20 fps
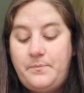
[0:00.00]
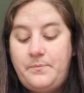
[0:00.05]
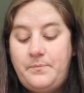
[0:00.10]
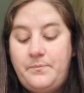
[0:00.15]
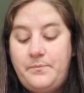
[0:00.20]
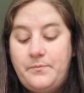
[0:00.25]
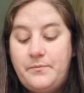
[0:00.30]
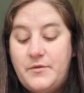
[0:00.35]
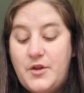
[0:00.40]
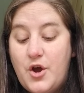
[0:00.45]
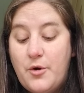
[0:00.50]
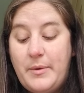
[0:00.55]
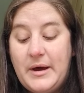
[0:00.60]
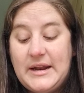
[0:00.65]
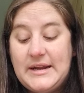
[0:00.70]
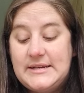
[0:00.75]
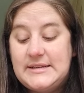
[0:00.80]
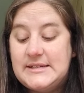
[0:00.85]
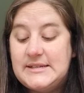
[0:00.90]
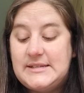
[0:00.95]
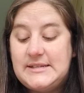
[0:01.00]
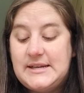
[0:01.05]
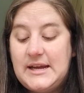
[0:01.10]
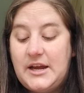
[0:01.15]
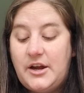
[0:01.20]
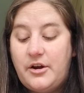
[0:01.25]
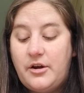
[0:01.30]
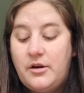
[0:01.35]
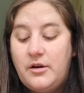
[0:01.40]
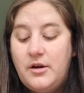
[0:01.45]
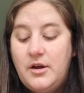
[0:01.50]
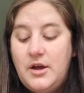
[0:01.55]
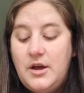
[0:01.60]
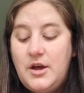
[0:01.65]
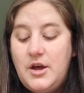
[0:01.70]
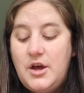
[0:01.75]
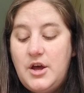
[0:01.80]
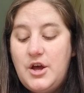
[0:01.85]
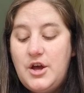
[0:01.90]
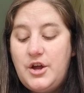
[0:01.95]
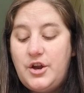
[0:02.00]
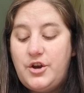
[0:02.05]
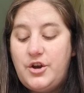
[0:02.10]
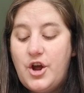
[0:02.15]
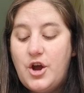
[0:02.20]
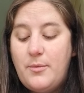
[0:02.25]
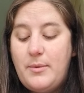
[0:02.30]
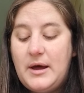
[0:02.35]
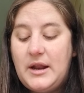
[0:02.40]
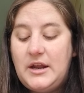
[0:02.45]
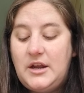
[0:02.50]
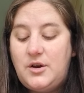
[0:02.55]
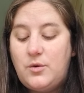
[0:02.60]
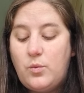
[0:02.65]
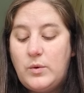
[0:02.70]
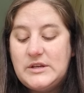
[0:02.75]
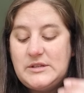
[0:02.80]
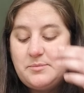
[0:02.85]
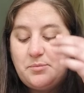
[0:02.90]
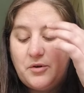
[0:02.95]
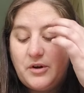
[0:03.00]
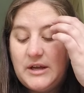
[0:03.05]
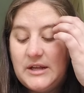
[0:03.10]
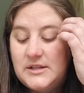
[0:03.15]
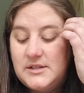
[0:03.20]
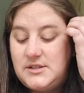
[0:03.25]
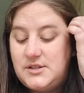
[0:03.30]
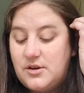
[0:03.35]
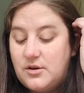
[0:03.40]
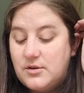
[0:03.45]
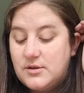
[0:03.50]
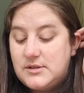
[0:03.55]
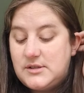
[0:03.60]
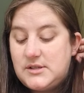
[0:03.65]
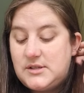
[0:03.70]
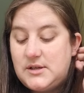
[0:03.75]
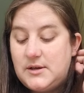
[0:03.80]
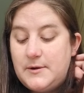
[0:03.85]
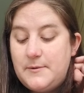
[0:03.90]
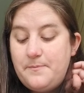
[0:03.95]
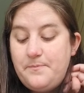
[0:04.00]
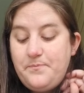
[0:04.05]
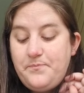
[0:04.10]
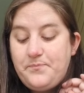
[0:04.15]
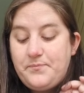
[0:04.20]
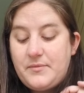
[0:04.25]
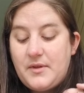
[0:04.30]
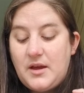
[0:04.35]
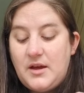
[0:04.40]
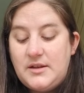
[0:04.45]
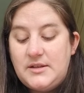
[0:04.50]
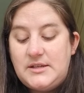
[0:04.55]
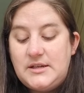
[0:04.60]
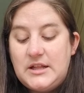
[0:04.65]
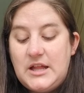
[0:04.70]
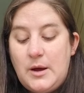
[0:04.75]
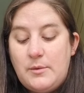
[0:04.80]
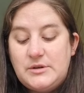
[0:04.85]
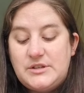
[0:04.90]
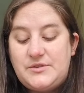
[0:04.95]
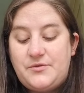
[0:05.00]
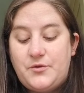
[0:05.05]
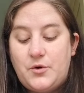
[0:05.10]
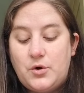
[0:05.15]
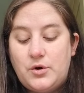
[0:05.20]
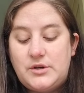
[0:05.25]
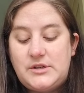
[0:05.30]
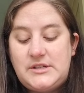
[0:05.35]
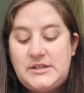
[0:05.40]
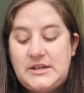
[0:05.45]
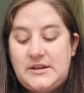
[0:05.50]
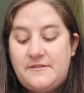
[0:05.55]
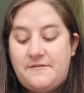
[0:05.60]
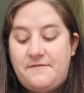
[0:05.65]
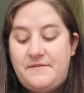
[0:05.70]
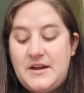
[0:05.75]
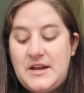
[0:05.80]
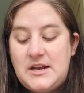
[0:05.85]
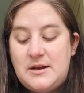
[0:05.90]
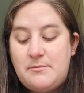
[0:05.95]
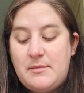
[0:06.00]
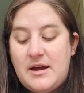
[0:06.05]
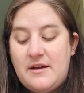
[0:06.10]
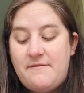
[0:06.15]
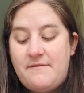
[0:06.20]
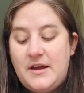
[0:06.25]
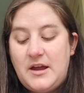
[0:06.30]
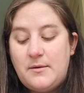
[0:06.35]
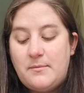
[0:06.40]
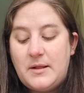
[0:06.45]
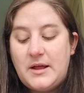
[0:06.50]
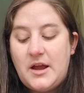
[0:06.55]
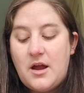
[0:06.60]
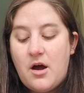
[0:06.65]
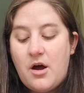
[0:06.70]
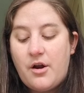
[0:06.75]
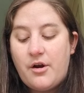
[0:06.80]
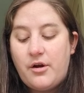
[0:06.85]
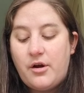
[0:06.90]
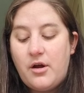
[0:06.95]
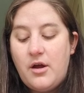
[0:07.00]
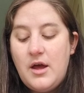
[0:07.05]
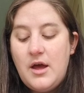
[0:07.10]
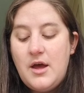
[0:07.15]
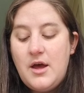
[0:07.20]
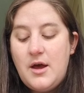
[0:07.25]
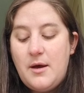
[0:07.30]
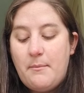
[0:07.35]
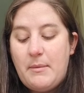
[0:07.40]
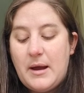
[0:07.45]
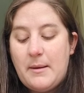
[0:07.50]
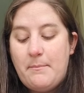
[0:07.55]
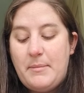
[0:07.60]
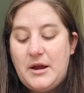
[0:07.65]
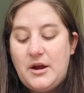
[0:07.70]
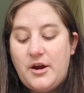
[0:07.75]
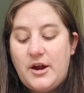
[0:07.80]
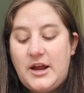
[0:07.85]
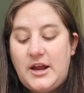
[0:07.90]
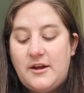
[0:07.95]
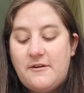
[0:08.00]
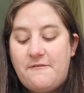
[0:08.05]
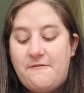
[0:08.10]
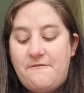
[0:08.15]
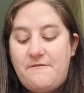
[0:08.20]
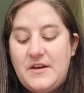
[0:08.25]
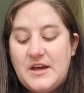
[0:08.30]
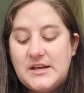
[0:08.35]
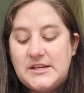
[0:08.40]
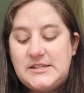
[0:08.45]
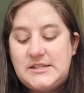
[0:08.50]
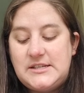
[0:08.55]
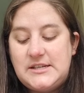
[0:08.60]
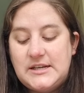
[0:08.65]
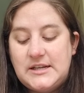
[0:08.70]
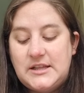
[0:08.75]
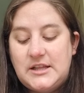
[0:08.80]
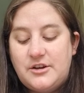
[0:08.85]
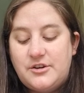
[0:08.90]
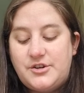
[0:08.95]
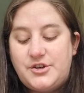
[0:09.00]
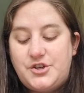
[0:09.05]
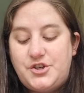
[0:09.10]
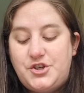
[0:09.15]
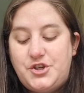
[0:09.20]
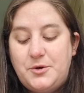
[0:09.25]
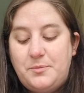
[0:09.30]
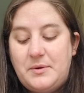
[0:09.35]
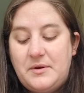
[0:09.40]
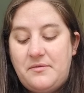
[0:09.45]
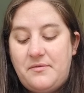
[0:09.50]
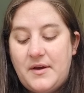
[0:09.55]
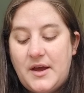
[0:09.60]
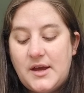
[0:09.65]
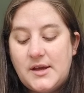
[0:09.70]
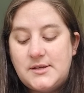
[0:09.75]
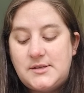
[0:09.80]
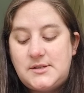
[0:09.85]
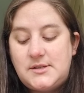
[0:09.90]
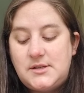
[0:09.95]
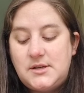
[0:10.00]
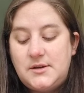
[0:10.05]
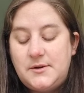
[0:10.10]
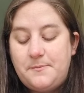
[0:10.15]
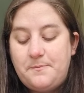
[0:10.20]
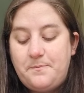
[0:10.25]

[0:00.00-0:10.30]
nobody to stare, nobody to whisper insults, until I was forced to defend my family honor by bearing a fist in their stupid face.